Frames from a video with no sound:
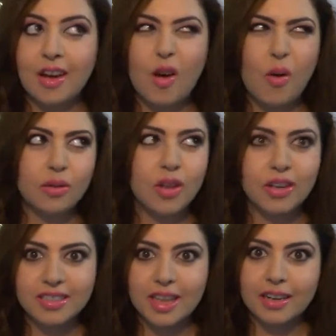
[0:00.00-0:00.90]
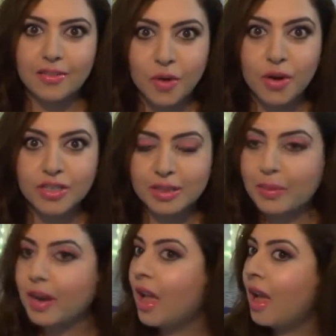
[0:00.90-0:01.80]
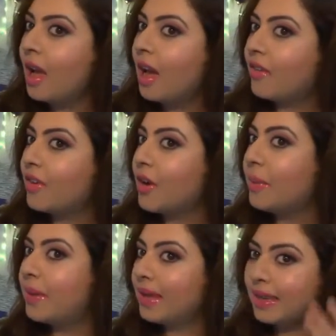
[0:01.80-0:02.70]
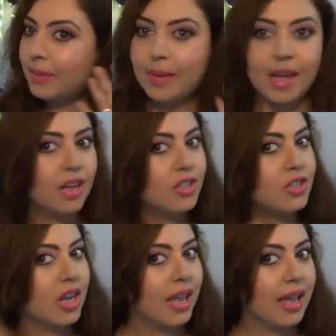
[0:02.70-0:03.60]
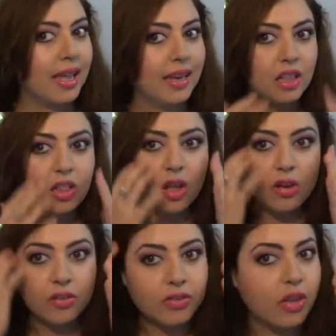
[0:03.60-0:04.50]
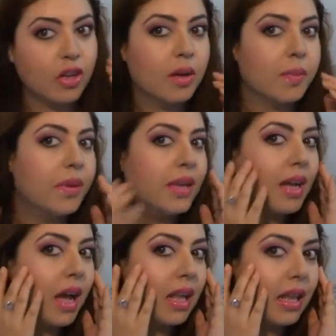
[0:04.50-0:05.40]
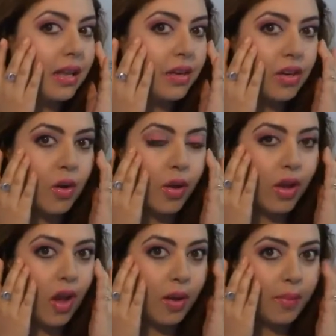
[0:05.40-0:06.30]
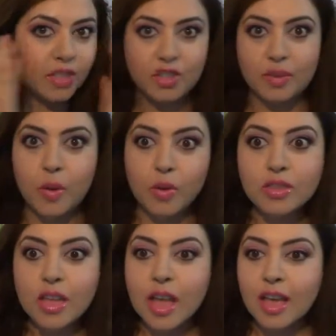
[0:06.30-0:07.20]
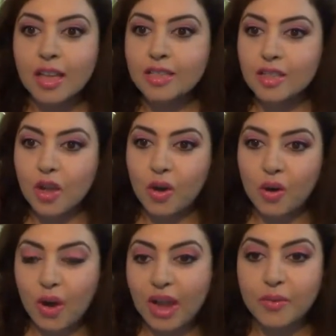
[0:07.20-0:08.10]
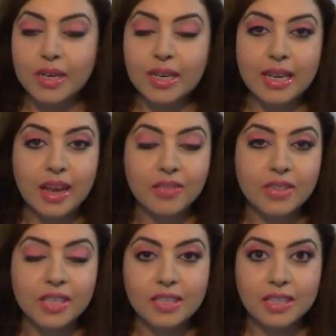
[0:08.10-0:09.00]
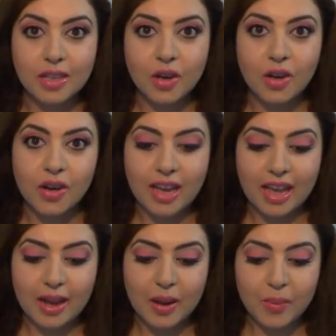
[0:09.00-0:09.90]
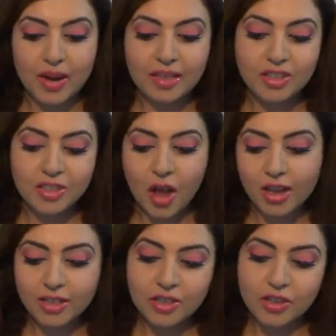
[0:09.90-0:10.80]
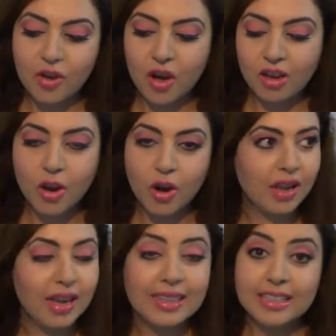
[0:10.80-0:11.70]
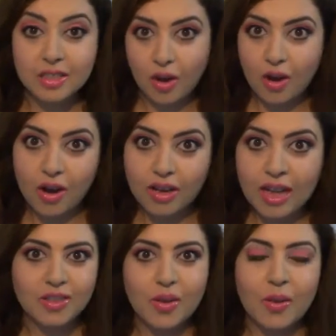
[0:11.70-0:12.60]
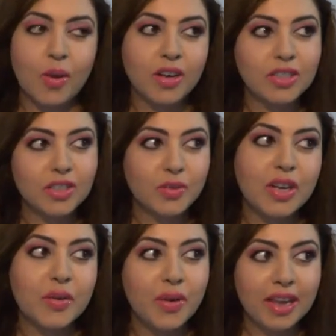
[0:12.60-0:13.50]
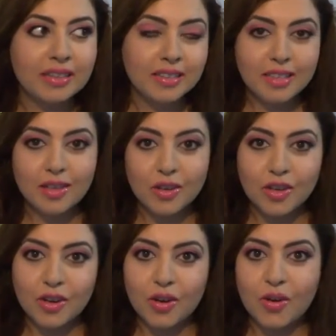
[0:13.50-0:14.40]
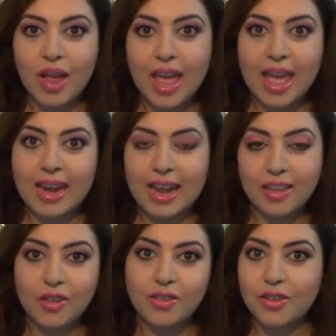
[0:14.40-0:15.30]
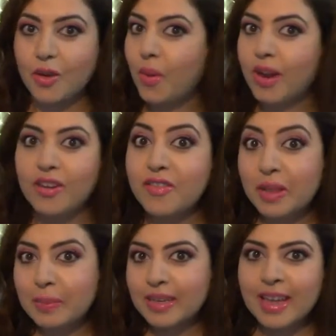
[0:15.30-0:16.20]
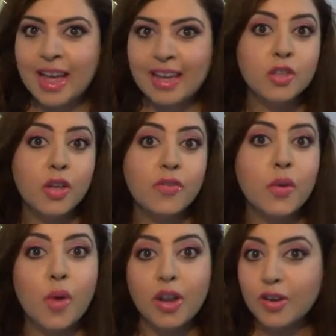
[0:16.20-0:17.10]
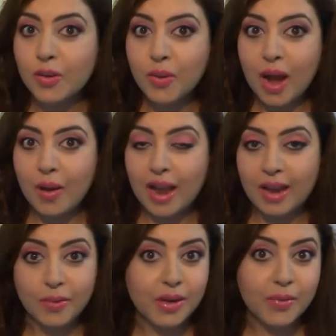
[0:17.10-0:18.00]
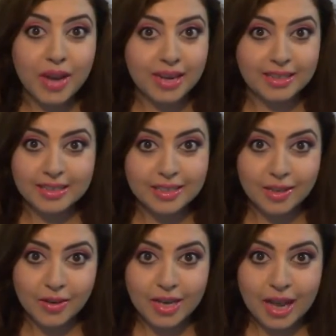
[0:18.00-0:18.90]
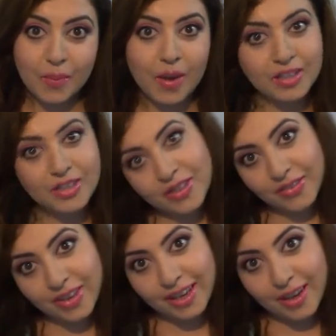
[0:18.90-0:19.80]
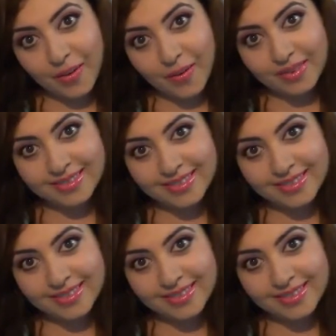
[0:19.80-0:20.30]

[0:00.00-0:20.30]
oh not exactly fluorescent, but a very pinky blush and a lot of pink highlighter going on my cheekbones. So I really loved this look when I saw it, you know, on her in the song. So I wanted to recreate this look, you know, and I thought, you know, why not film it? So if you want to know how I recreated this look, watch the video.